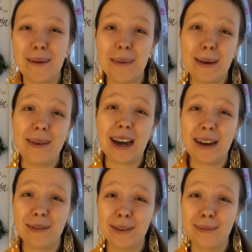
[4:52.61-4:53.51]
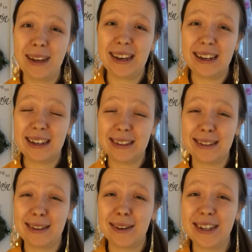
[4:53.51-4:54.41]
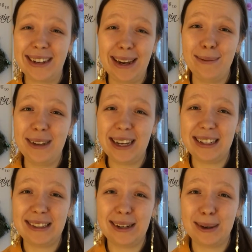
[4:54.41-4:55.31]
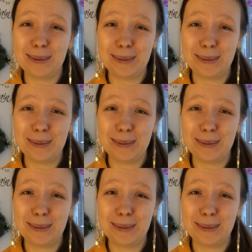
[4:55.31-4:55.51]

Maybe I would be so ashamed I stop